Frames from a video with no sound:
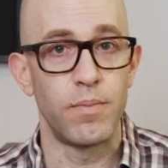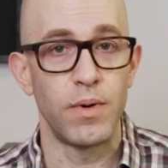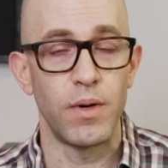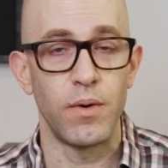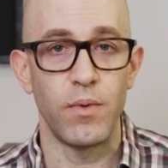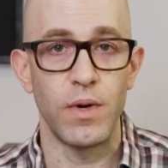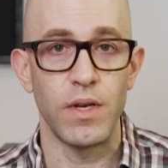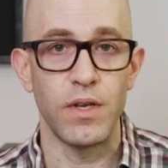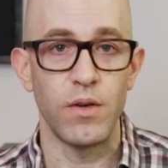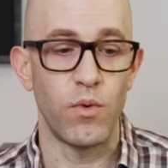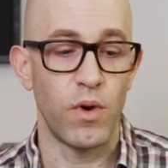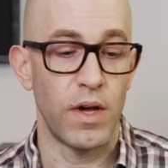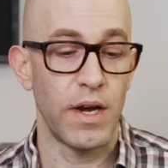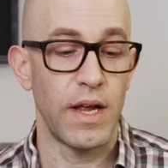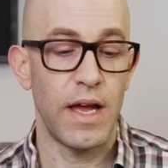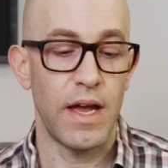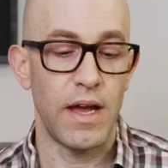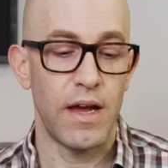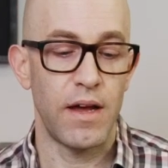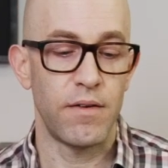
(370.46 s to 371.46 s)
But when you want to
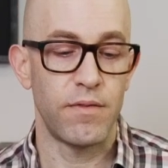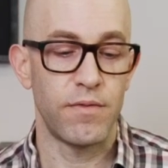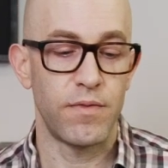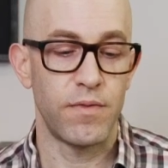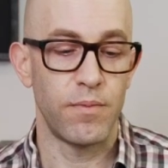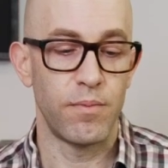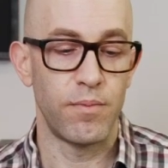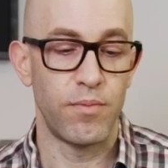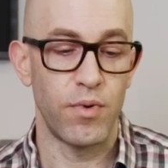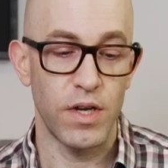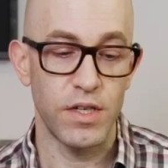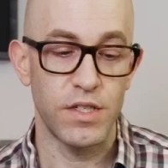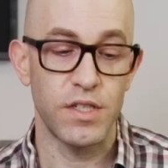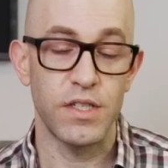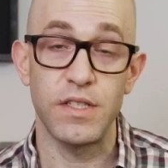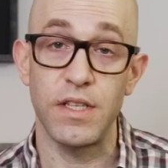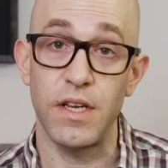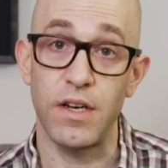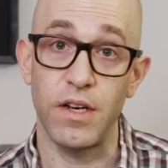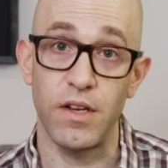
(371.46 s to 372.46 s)
have
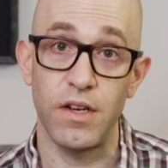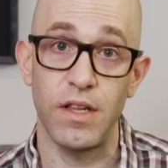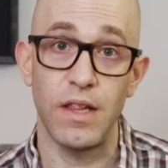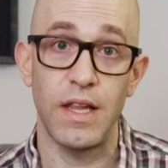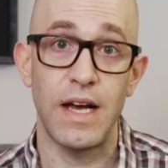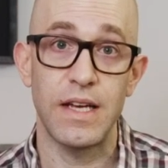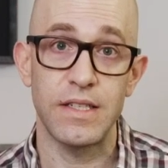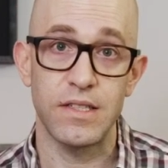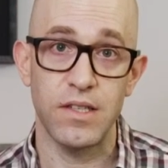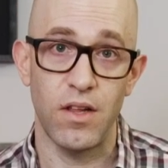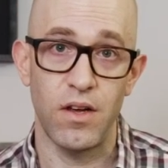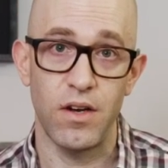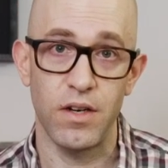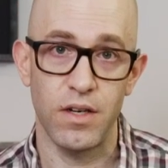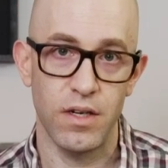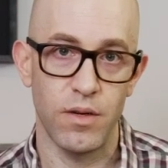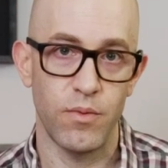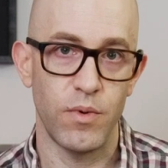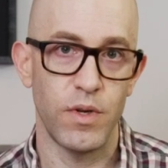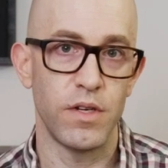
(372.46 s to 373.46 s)
brushes that are going to last
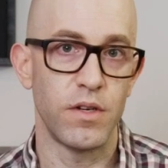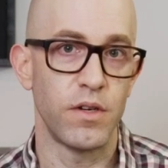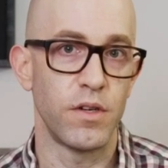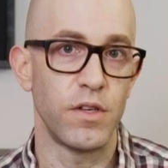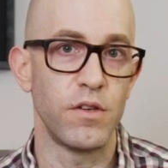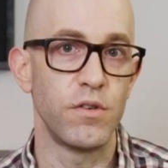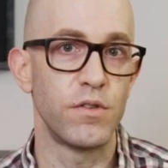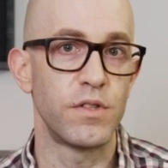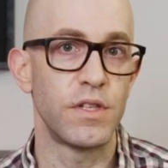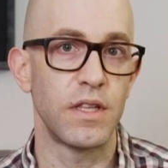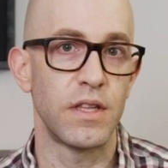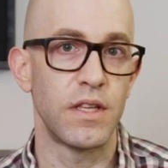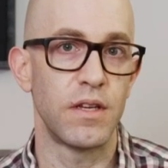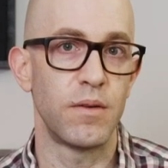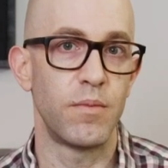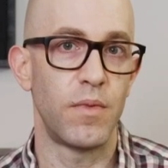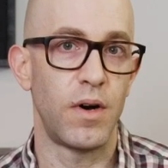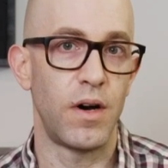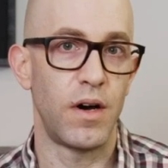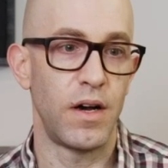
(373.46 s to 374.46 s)
longer, when you're using
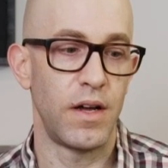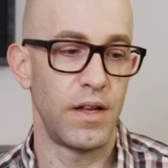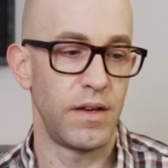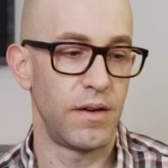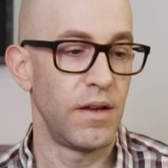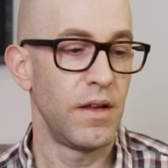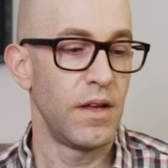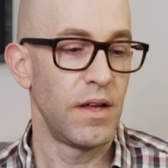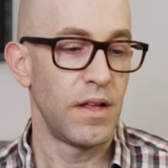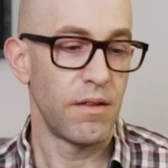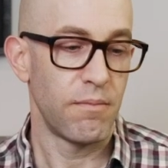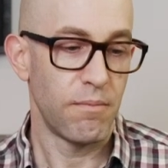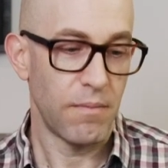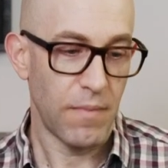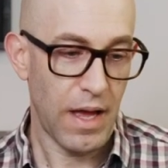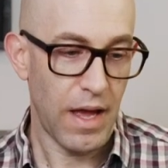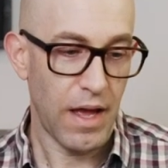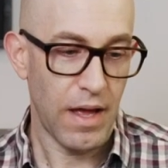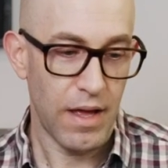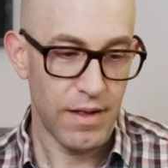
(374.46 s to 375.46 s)
them on
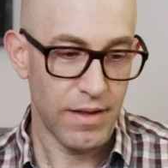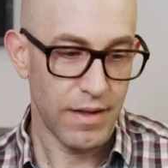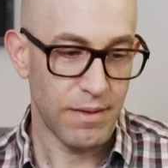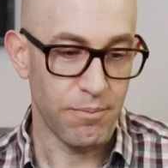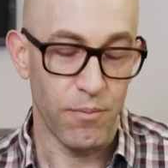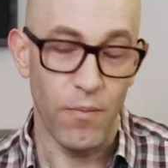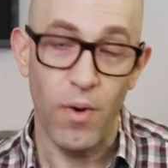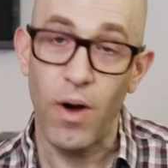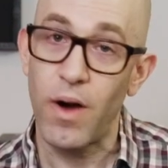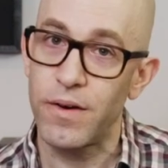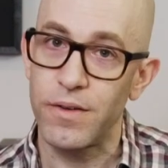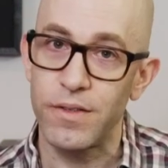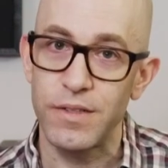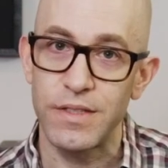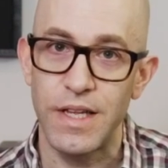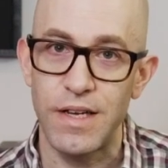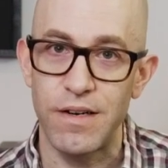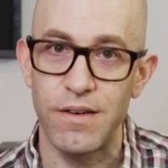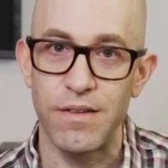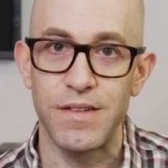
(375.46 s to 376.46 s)
models
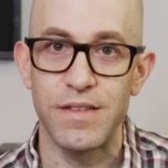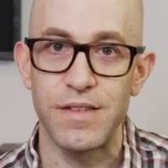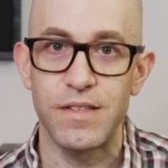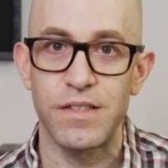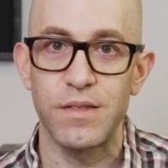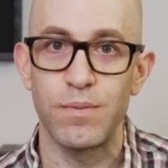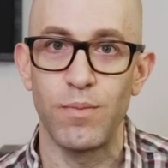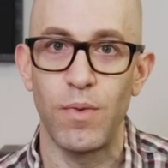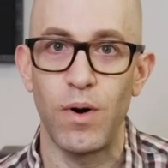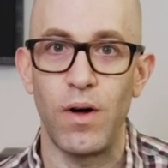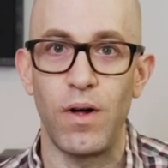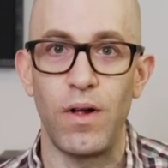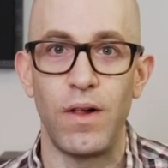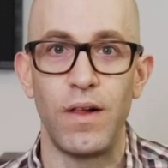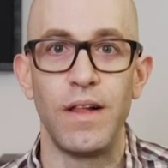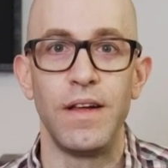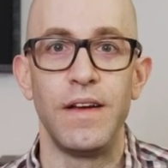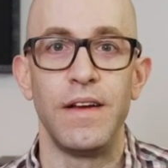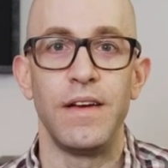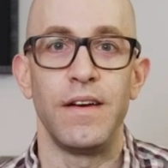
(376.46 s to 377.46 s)
that are this
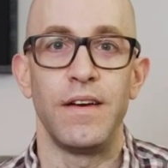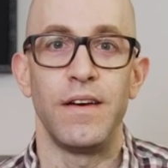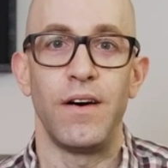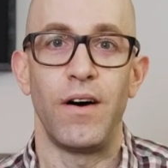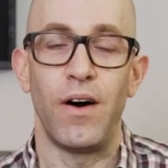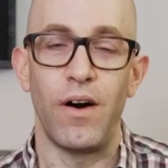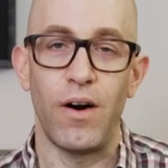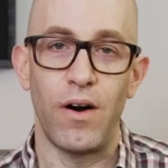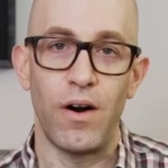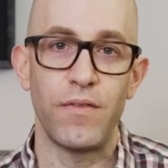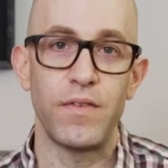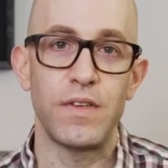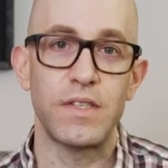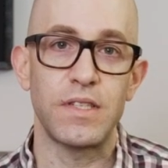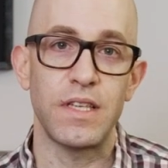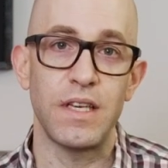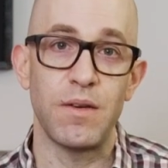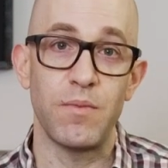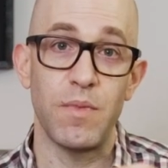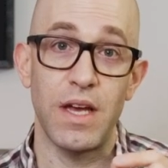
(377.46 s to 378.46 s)
small,
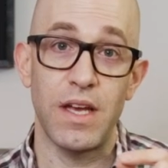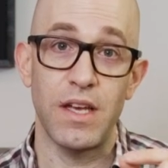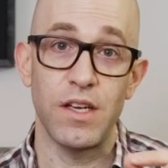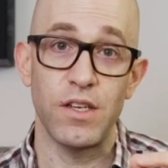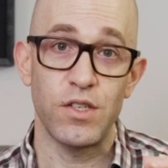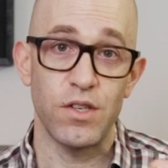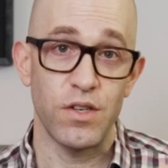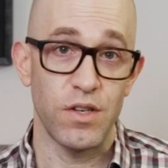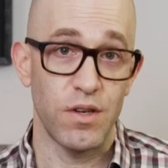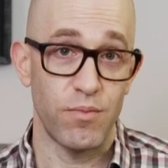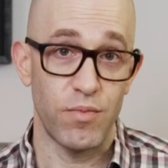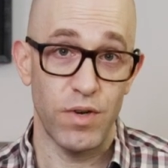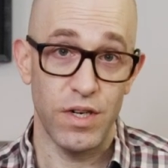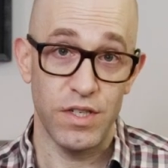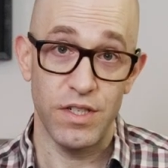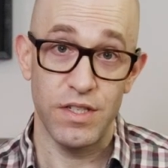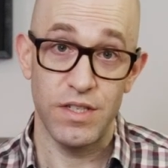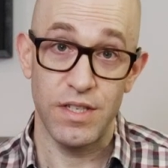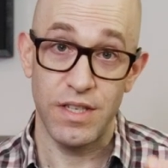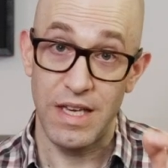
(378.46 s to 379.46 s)
obviously making sure your
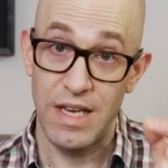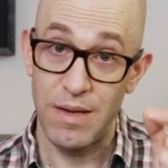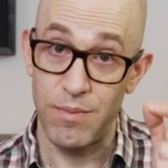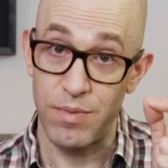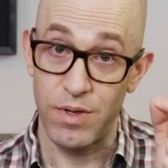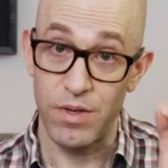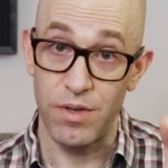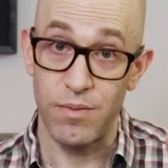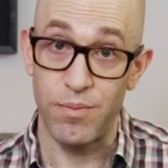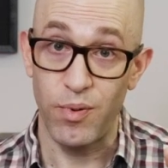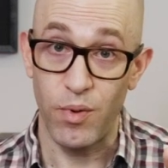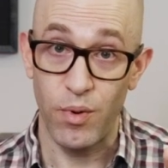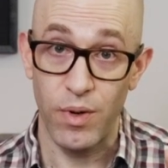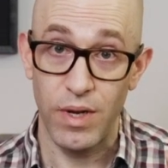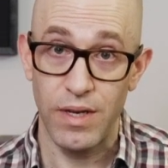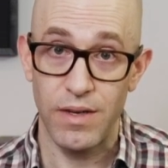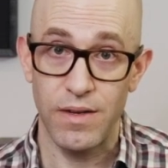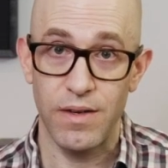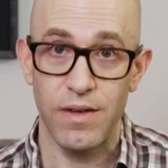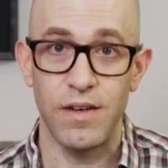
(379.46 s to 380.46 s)
brushes keep a good
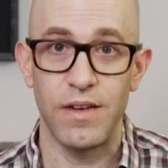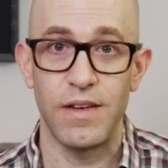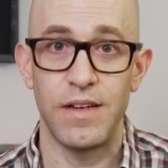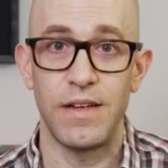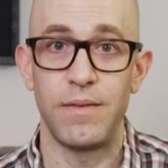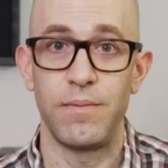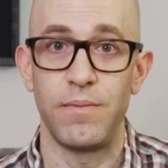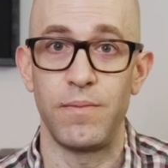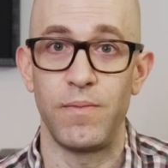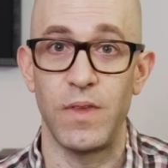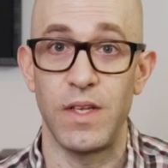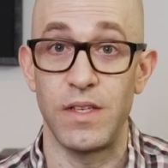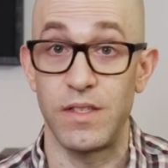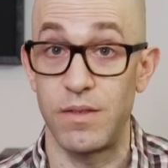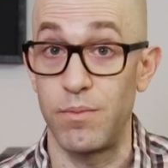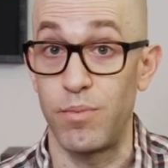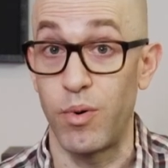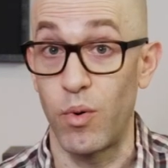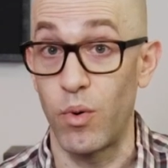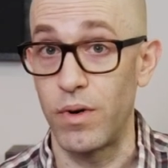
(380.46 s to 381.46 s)
point is
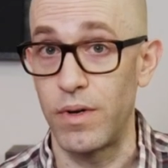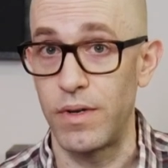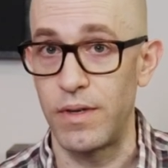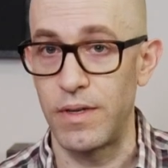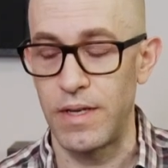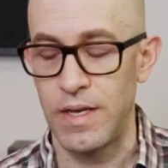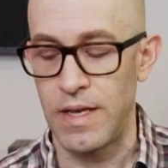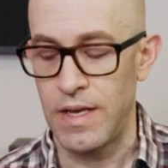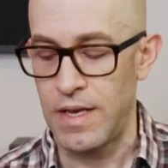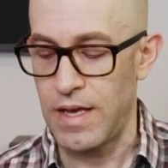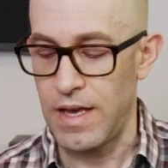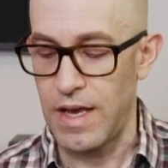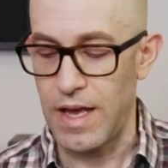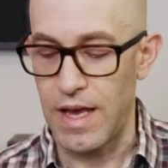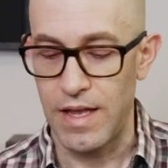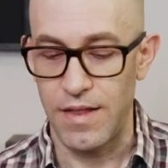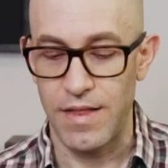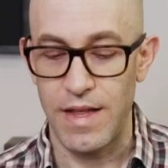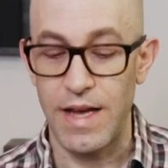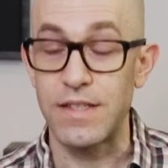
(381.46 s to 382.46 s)
important.
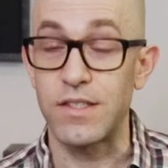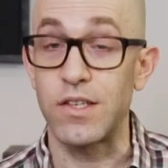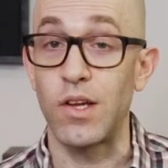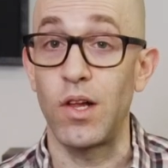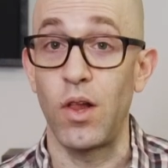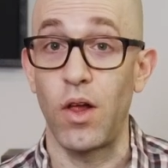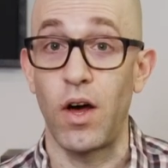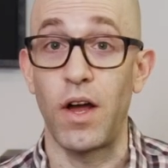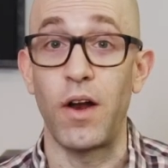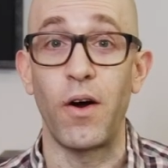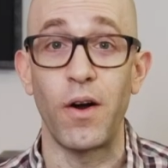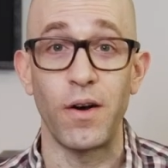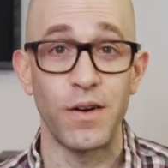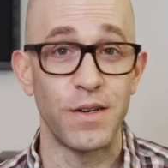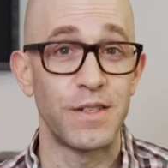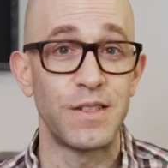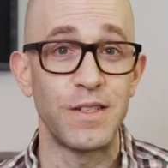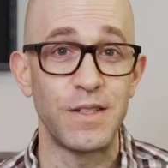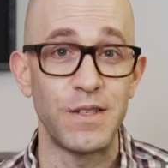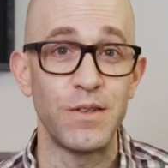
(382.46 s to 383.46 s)
And that's a lot harder
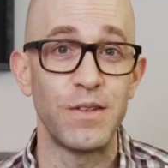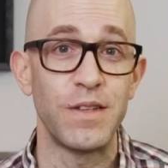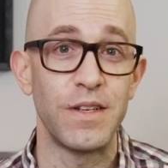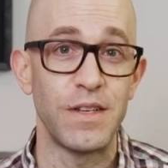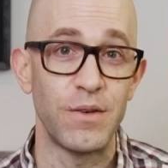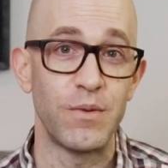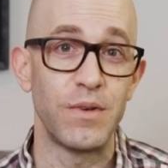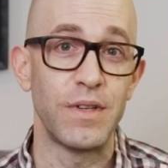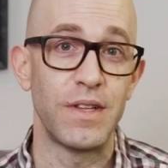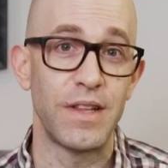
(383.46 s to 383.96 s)
to do than you would